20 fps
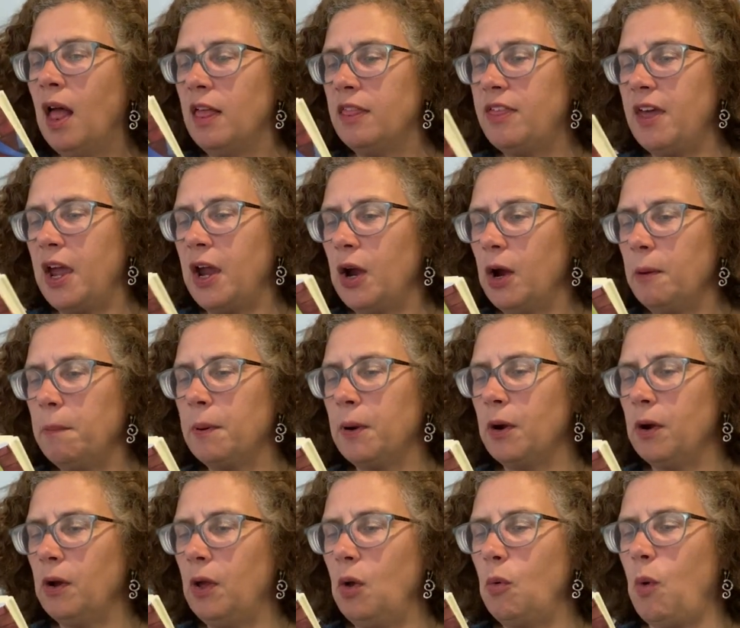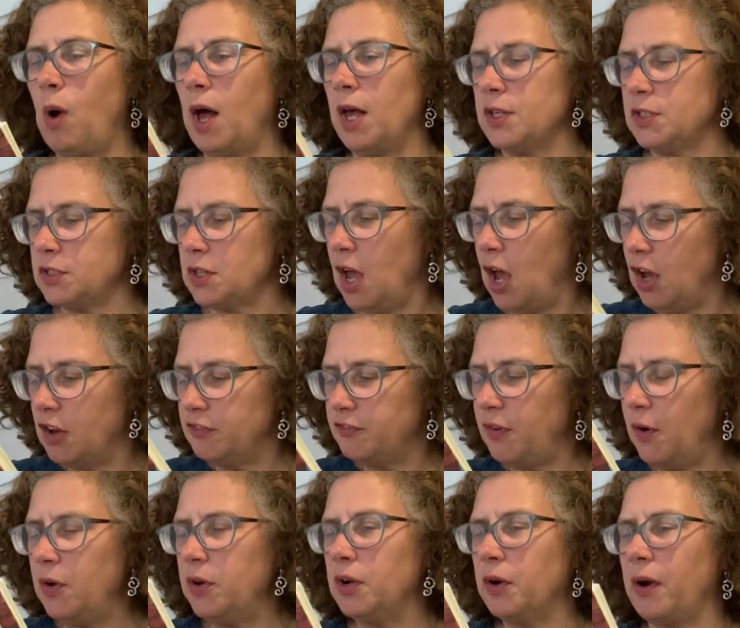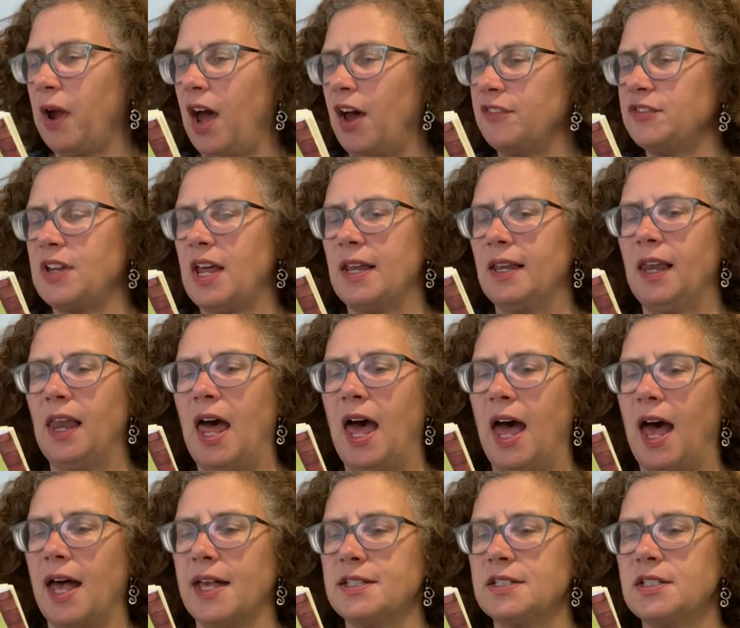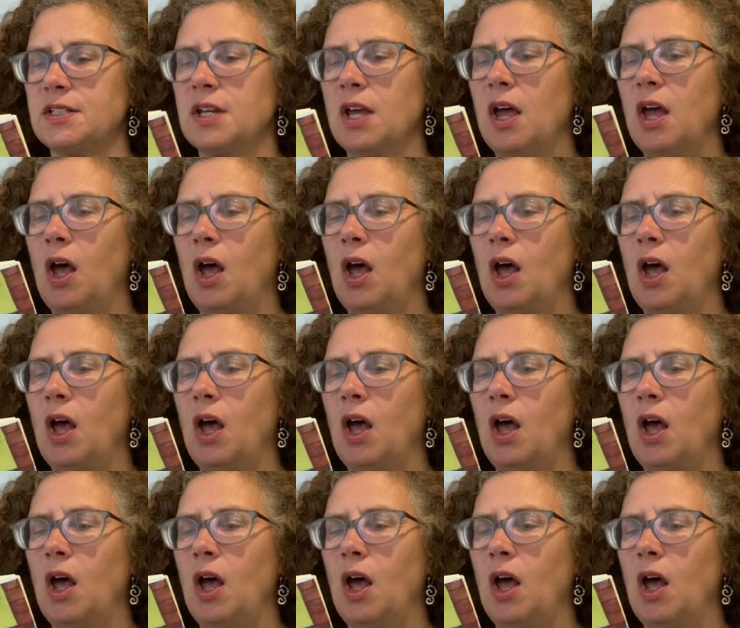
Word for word: There Pearl was, photographed at last,